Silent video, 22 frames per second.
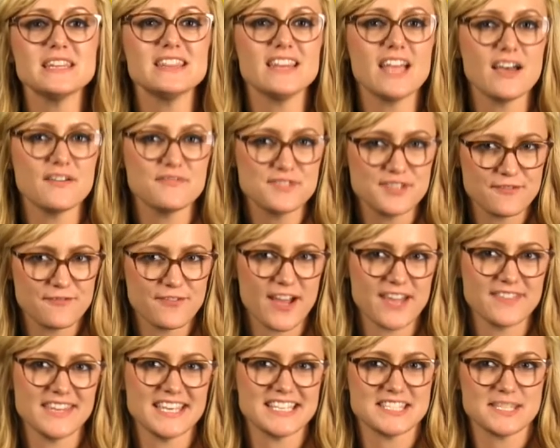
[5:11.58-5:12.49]
love to
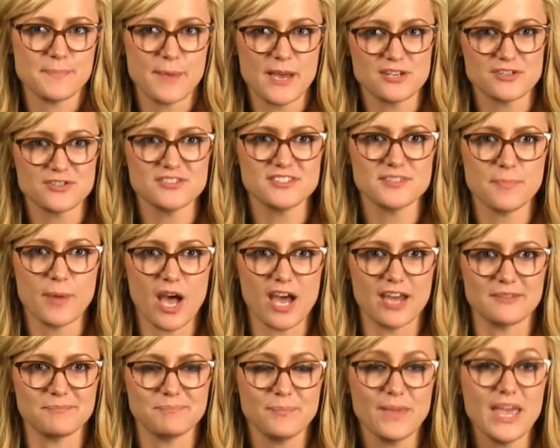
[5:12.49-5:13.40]
find that special
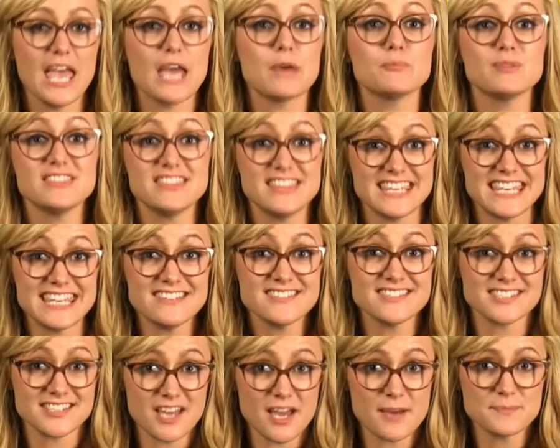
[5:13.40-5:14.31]
spot, and with
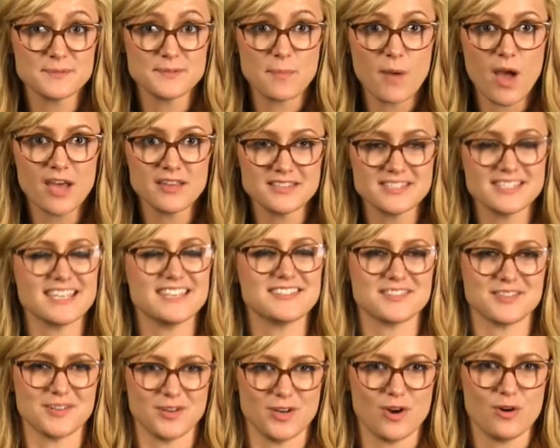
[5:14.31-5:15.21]
these top spots, it's
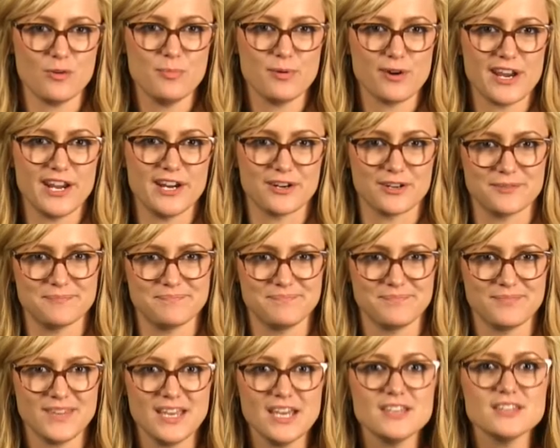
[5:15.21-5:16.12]
a no-brainer.
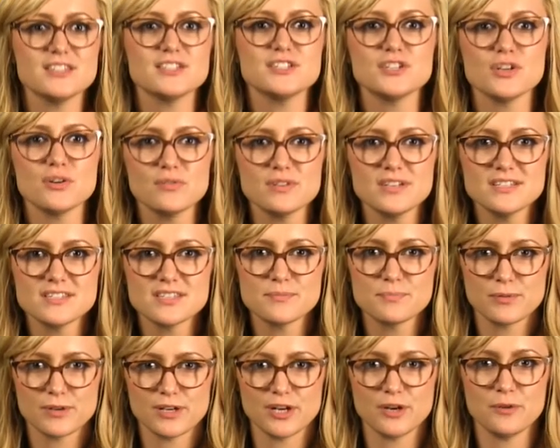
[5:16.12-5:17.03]
The Tony
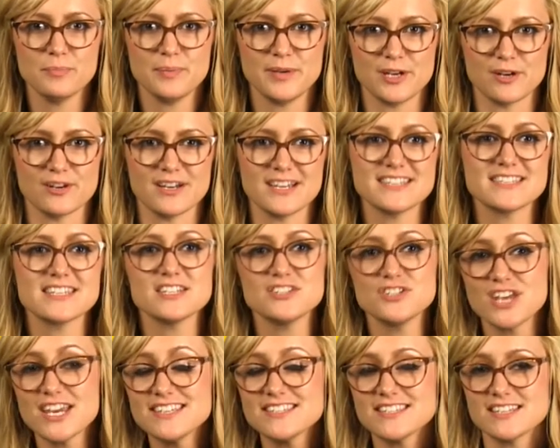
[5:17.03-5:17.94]
Saprito Pier is
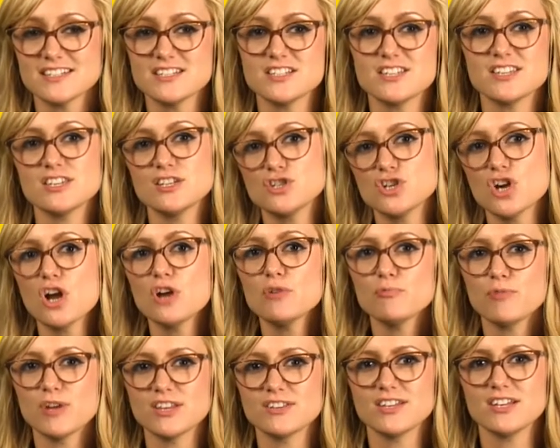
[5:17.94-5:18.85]
adjacent to the John
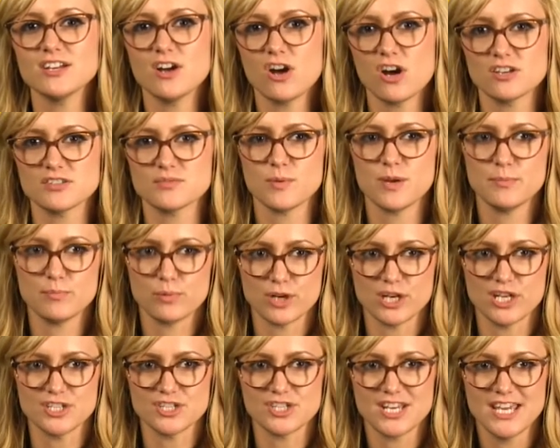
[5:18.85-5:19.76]
Ringling Causeway
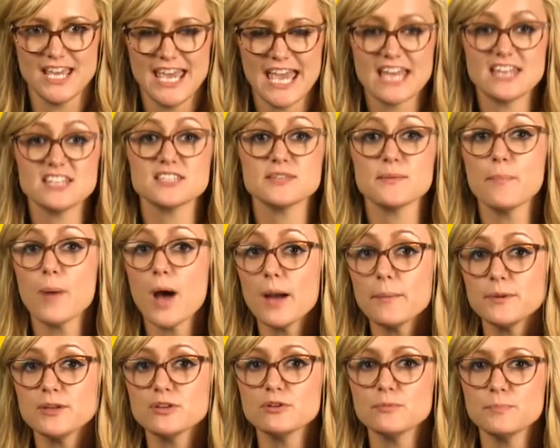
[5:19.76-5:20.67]
Bridge and is a
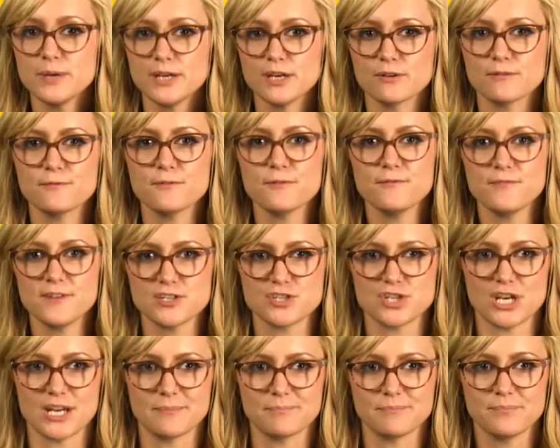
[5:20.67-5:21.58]
popular pier for
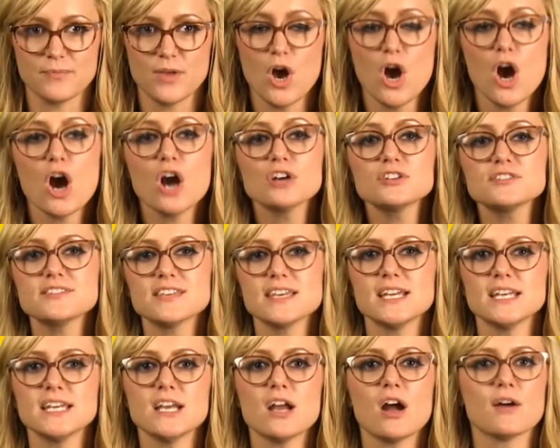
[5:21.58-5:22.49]
fishing. Hart's
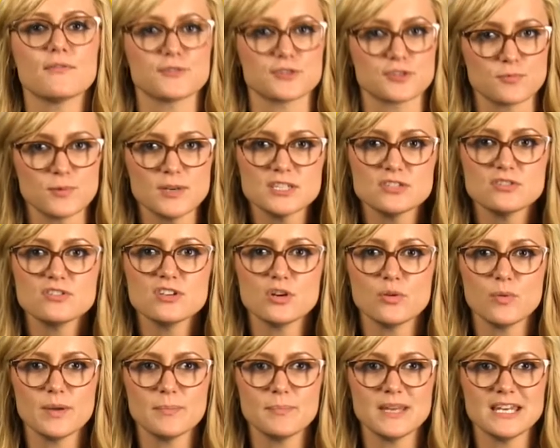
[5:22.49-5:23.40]
Landing offers rental
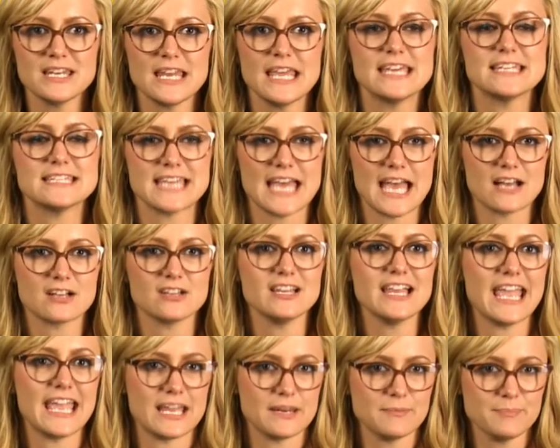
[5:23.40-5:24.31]
equipment, tackle,
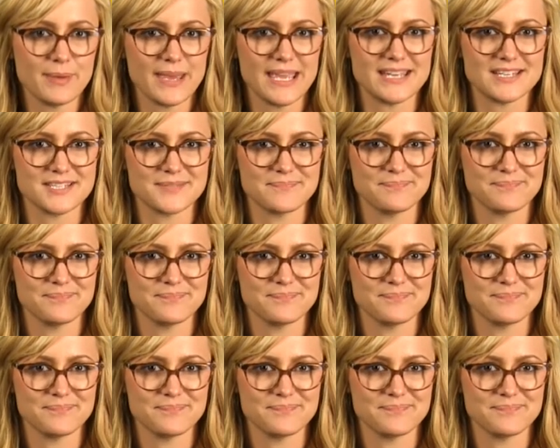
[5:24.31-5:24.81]
and bait.